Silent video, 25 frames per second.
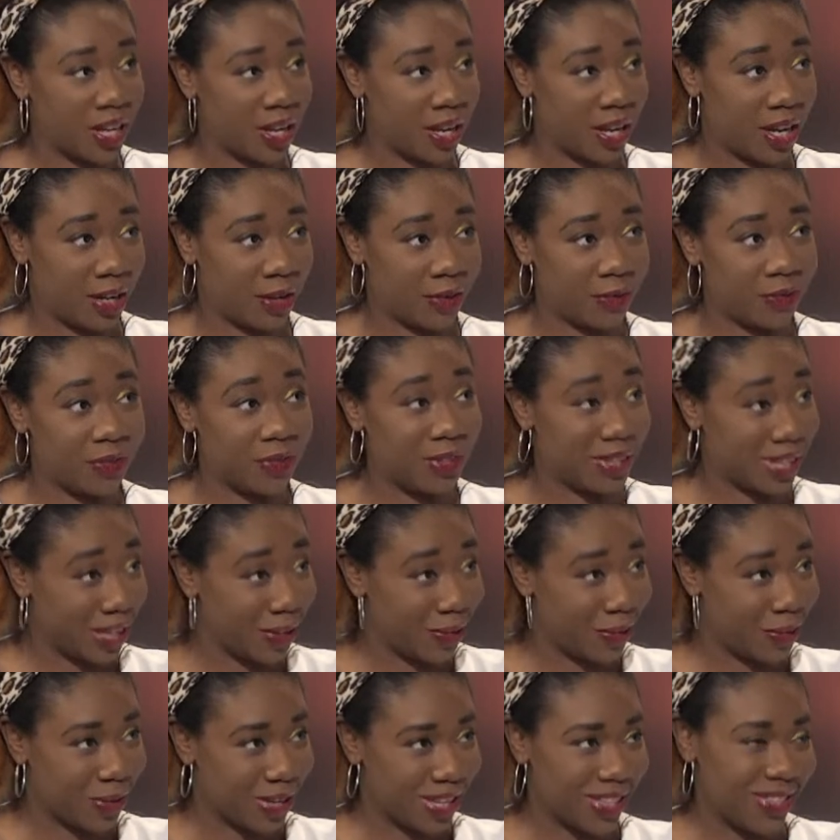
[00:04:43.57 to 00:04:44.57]
of
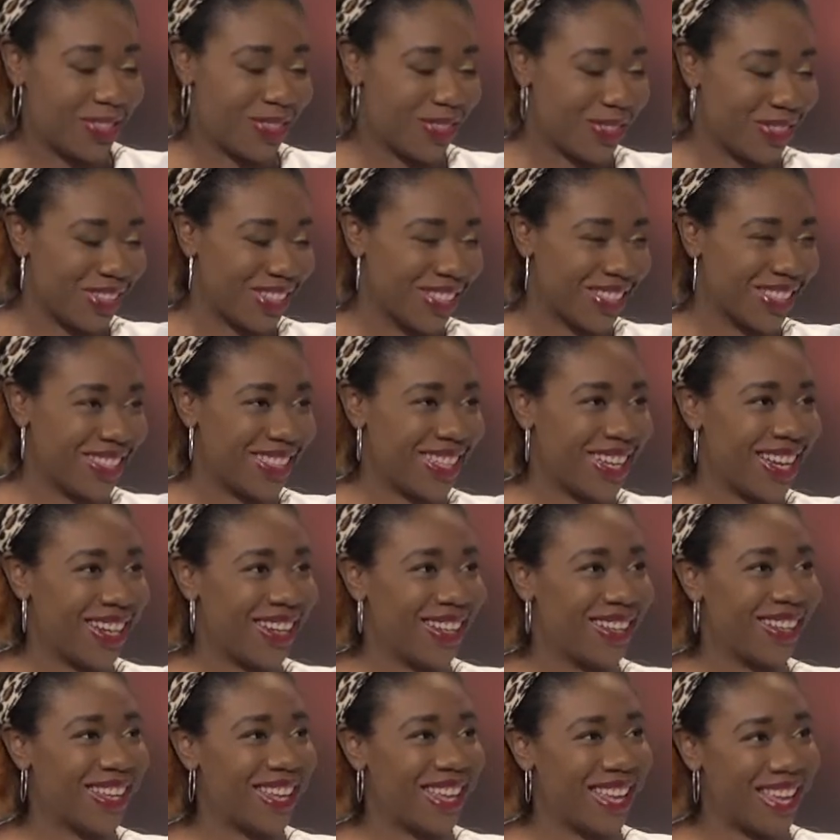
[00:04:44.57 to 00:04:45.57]
LifeWise, no longer
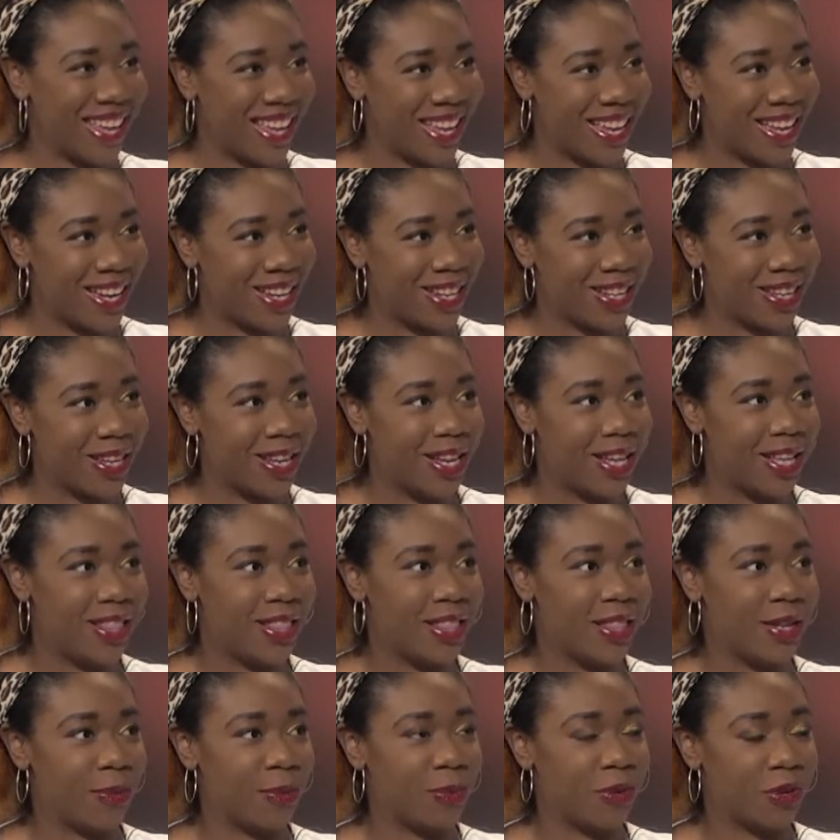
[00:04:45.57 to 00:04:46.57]
CHANNAL, in
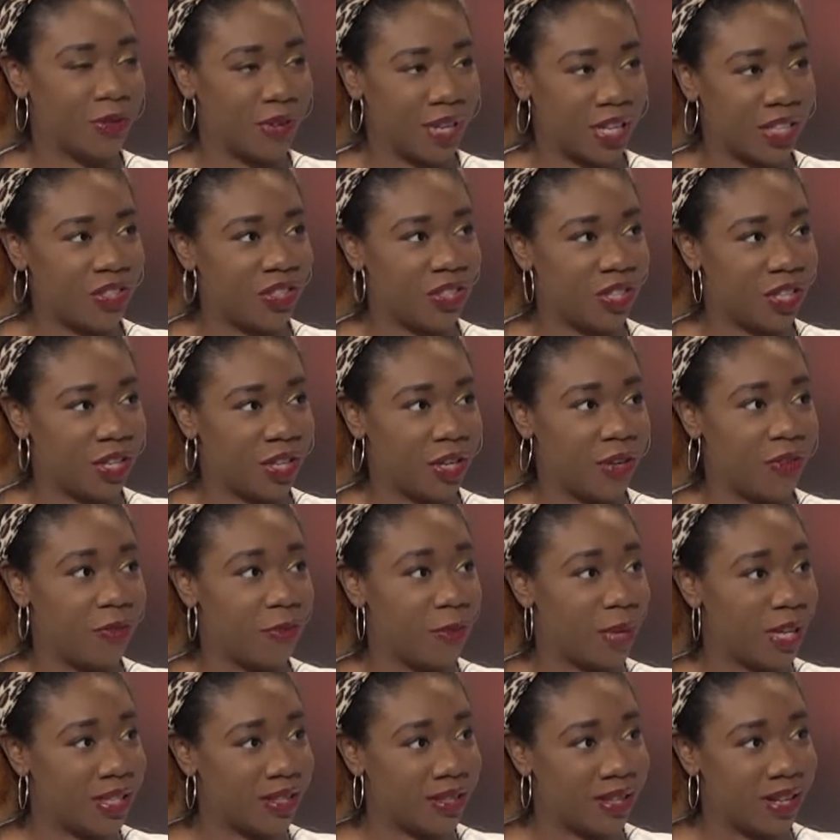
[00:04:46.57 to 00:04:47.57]
the progression of
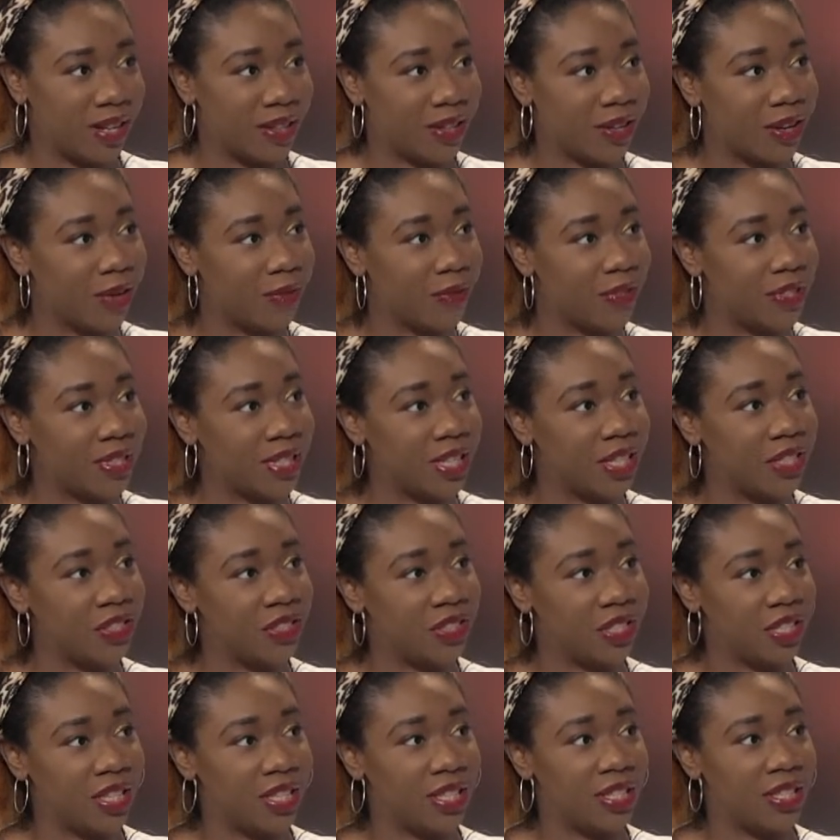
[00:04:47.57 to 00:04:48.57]
mental health
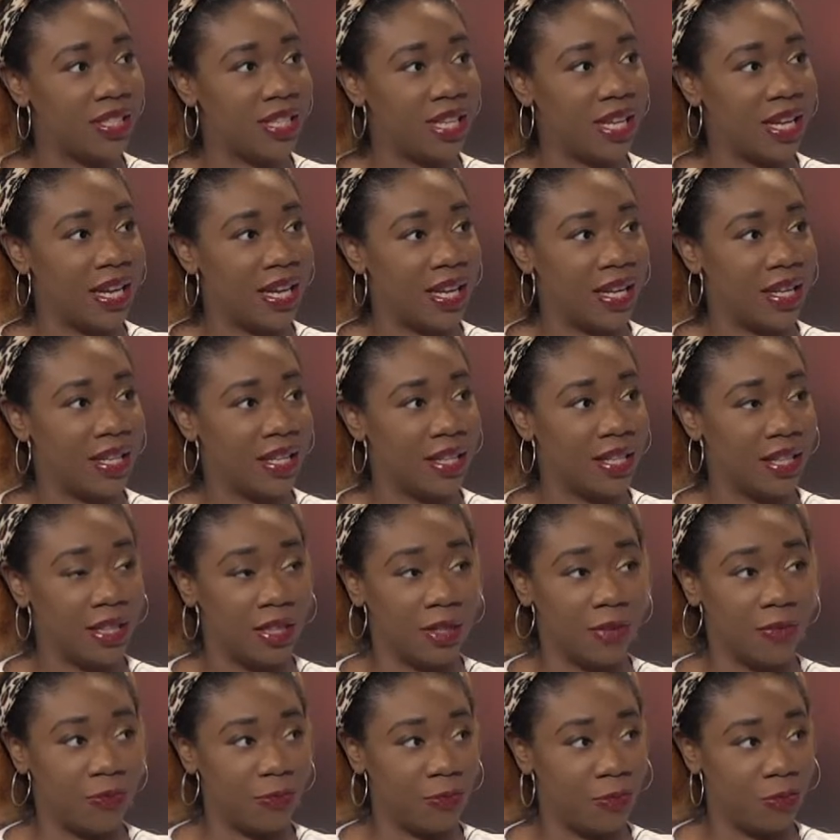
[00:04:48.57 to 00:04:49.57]
conversations and
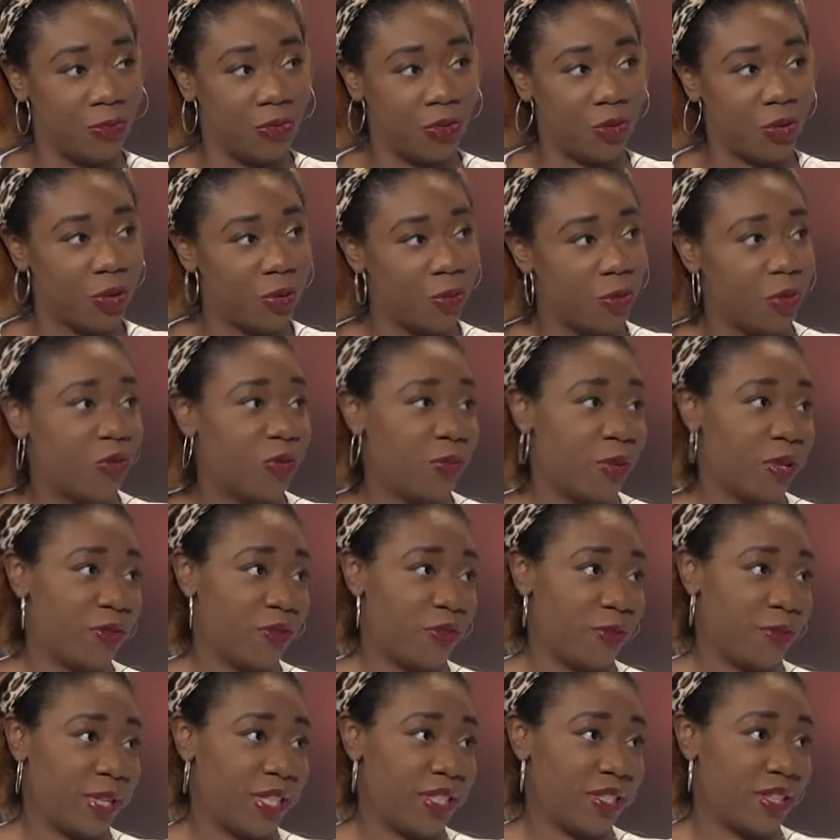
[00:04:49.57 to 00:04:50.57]
the forward movement
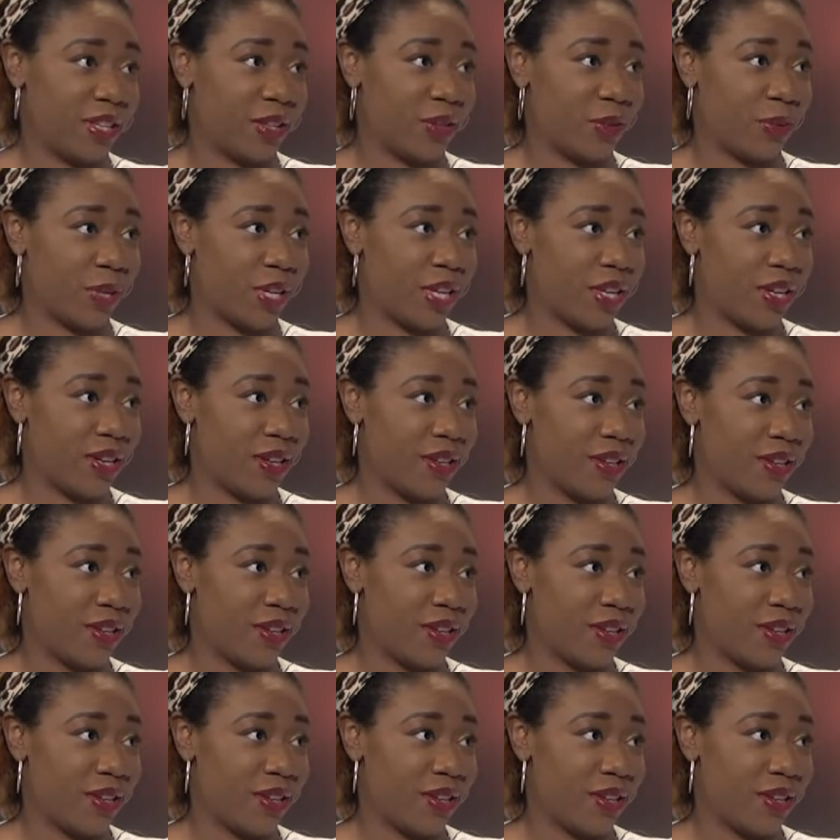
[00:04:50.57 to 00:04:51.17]
for Mental Health Week?